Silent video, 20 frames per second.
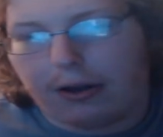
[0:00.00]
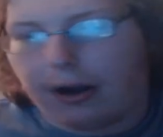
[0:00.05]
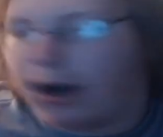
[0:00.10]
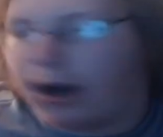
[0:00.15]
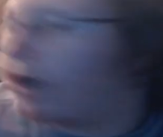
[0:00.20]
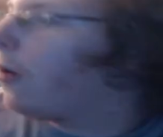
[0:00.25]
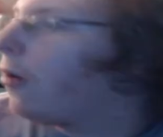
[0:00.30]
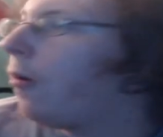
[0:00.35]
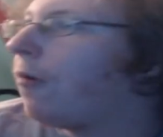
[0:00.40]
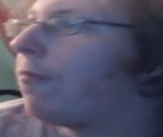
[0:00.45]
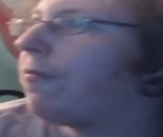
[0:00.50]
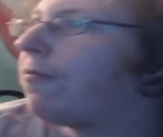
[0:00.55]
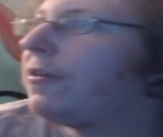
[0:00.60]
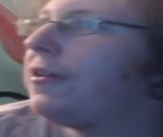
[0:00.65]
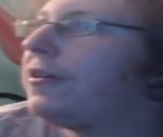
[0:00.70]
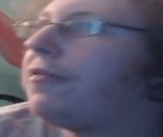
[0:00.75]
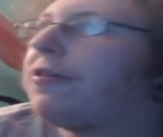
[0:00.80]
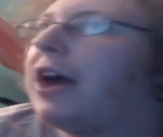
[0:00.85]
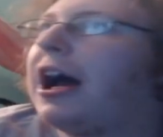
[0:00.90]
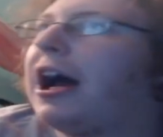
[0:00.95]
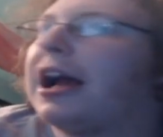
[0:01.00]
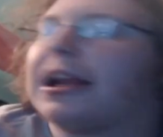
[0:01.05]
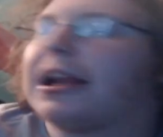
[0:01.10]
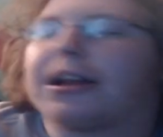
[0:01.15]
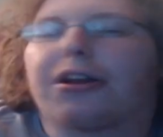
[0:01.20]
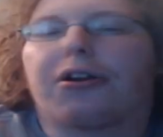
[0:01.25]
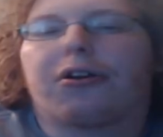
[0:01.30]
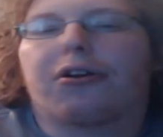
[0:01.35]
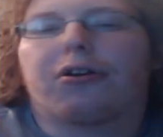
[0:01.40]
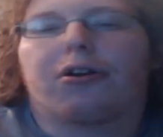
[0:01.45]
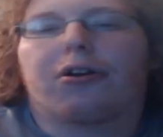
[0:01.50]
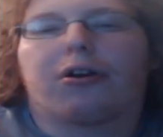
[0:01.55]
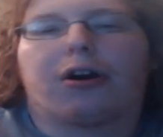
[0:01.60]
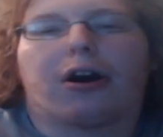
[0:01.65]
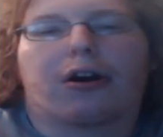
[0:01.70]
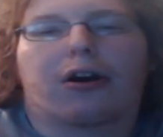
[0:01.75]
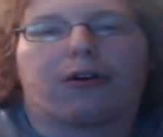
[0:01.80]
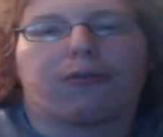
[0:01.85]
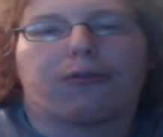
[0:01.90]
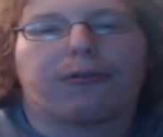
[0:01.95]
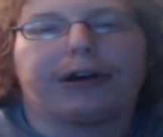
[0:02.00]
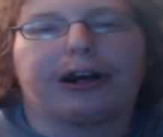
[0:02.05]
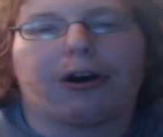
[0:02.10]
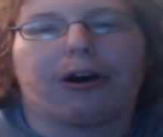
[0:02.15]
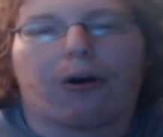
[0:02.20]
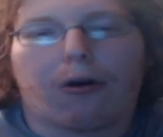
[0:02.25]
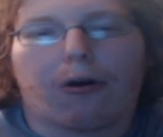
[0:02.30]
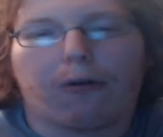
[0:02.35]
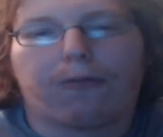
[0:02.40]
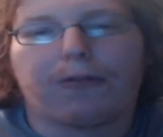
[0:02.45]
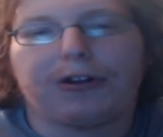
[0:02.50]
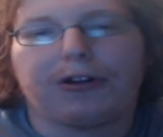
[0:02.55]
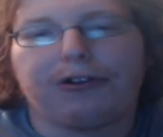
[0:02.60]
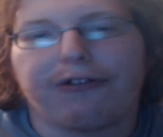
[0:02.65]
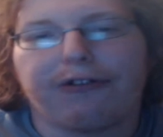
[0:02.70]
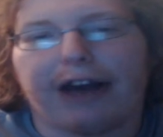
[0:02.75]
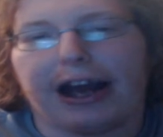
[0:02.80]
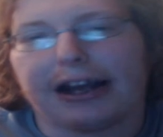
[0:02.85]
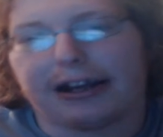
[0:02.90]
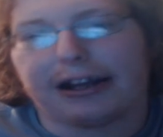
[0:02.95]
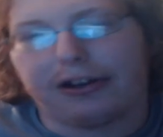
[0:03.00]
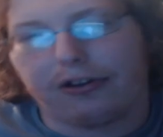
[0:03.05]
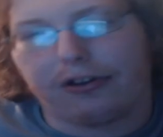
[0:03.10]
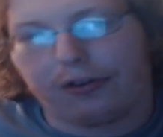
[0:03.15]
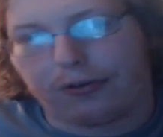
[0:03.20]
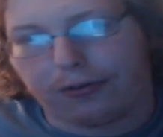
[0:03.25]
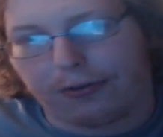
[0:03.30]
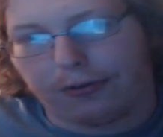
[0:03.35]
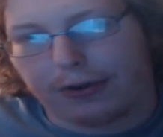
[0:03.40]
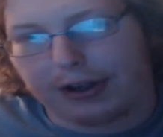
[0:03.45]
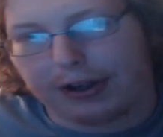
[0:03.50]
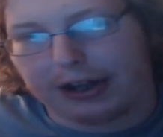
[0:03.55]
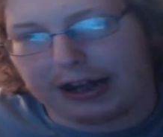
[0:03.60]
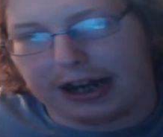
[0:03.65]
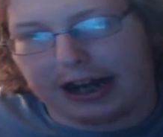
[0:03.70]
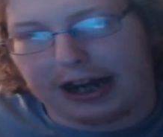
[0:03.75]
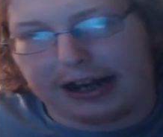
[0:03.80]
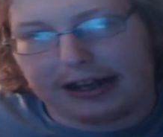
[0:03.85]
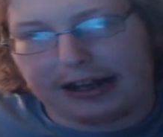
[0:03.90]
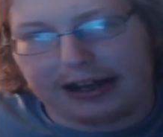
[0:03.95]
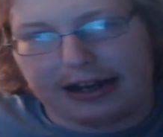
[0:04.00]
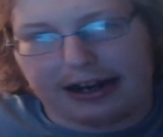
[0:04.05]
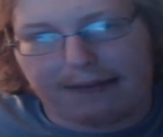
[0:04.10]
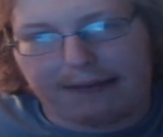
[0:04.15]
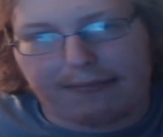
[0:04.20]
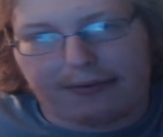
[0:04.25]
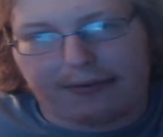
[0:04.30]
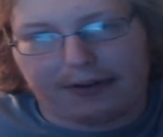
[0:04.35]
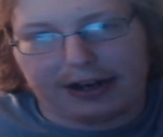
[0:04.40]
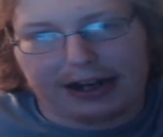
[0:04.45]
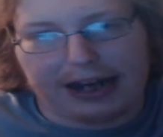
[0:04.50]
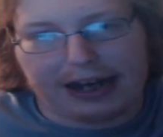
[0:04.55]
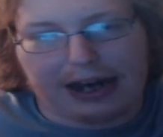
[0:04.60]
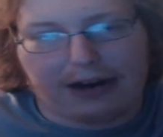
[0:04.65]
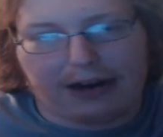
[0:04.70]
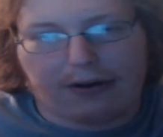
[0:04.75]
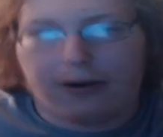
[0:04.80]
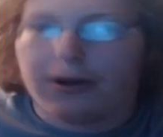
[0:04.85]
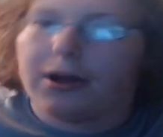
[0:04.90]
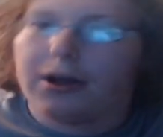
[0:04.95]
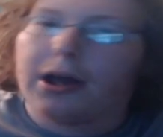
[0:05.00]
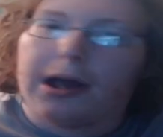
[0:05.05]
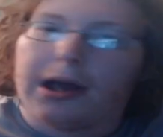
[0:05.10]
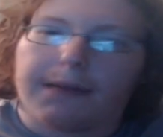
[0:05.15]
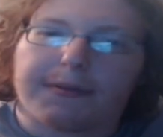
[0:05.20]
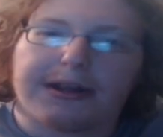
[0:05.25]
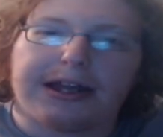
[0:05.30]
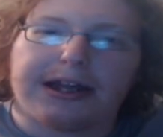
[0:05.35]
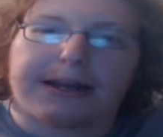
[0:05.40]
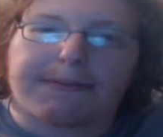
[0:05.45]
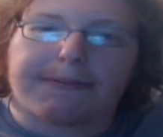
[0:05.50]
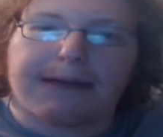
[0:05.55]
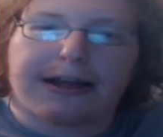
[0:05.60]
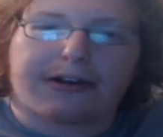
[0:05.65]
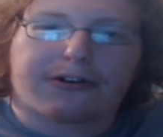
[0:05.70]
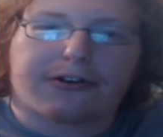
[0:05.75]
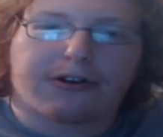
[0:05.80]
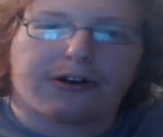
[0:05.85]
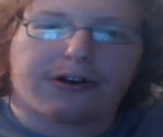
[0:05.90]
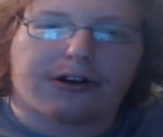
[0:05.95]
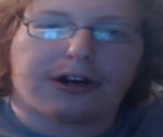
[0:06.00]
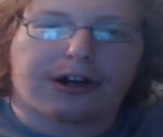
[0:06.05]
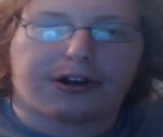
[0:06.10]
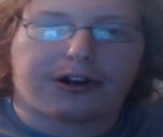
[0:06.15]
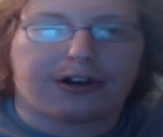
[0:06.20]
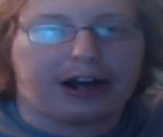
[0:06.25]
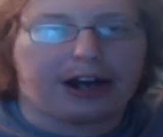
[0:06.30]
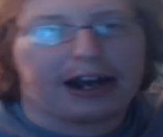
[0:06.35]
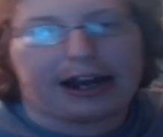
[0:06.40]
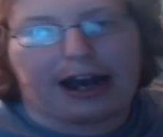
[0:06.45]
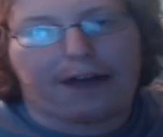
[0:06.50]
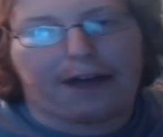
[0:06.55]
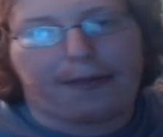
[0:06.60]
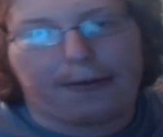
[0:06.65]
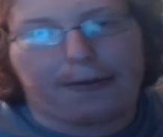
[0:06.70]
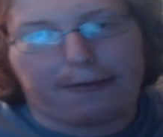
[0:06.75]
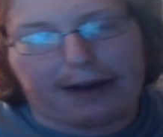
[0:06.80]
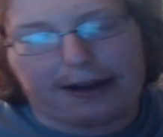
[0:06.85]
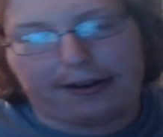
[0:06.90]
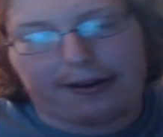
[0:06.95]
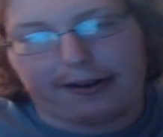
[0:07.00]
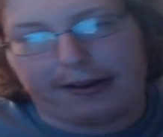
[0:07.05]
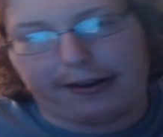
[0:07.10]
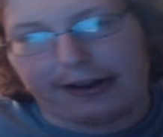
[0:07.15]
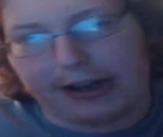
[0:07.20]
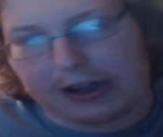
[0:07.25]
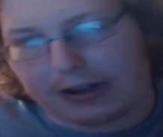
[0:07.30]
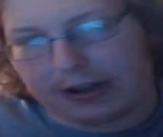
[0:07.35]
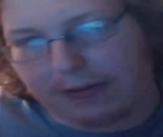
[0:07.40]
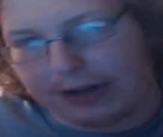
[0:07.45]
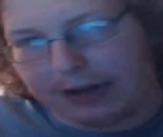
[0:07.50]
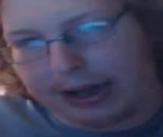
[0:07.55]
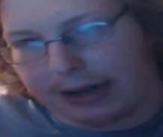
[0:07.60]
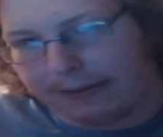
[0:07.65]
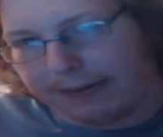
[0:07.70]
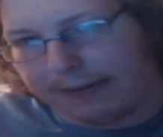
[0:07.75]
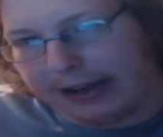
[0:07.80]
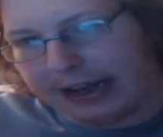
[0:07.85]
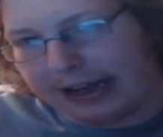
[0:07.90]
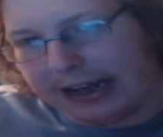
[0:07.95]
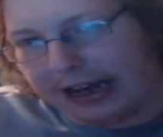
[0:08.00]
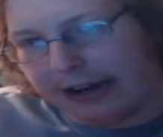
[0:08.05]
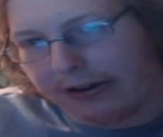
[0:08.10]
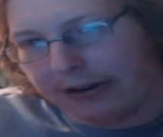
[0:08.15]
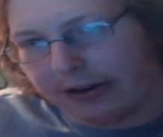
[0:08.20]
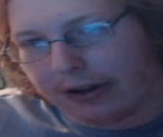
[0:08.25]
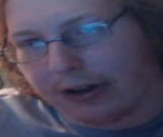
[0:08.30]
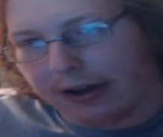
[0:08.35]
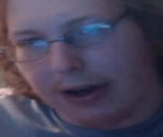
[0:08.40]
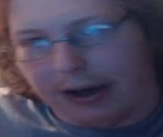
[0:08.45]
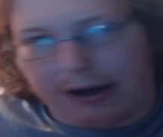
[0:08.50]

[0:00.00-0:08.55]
Hopefully you guys agree. Hopefully you guys enjoy the content I'm putting out. Please make sure to check out the rest of this week's videos.